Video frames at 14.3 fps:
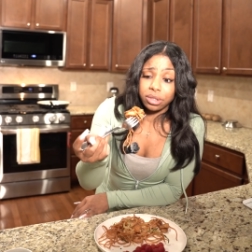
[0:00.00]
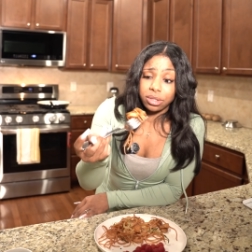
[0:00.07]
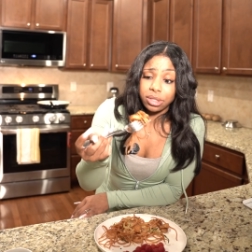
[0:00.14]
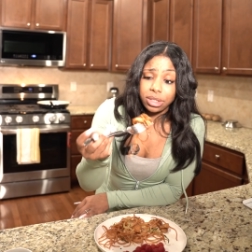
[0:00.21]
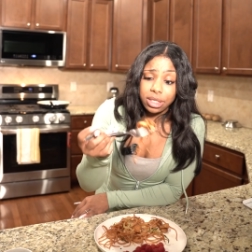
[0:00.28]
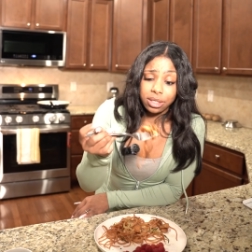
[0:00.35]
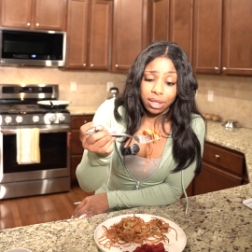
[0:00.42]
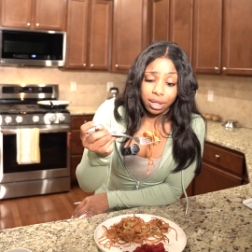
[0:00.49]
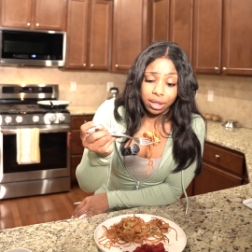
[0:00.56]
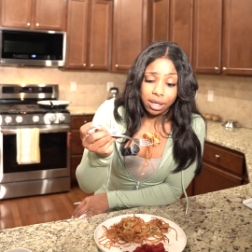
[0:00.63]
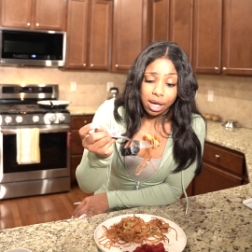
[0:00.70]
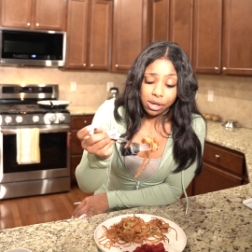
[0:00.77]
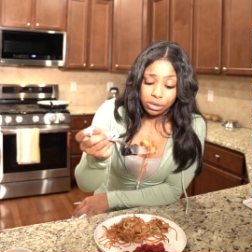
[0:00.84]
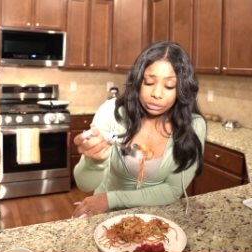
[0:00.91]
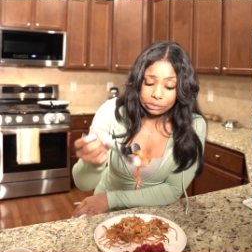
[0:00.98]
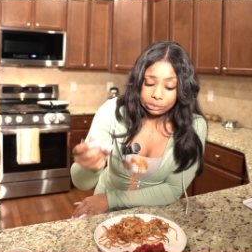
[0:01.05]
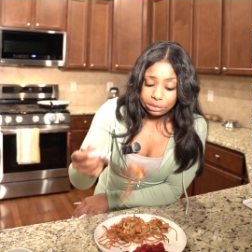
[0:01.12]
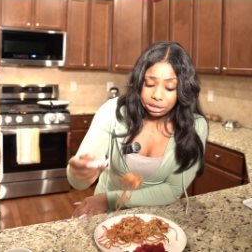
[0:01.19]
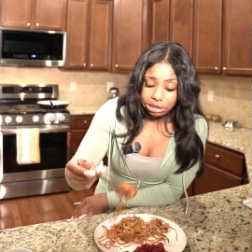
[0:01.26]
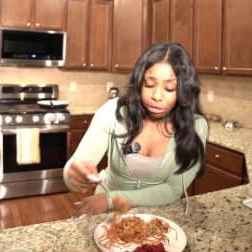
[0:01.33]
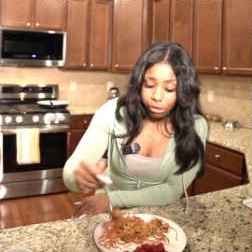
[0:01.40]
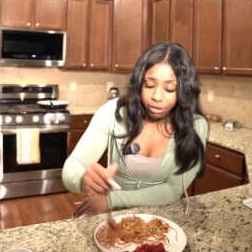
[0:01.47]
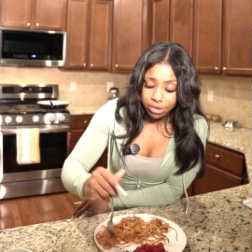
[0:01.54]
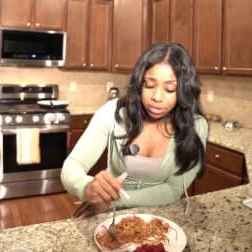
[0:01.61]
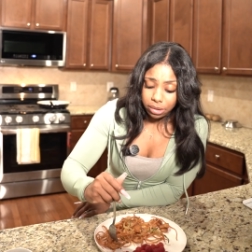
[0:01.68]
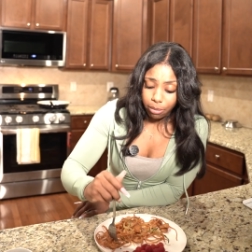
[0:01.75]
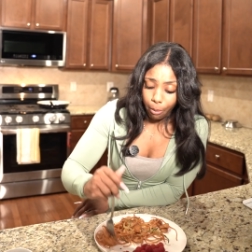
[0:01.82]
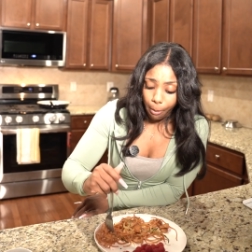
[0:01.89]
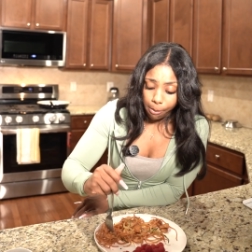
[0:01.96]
this eating like a cow. That's so crazy.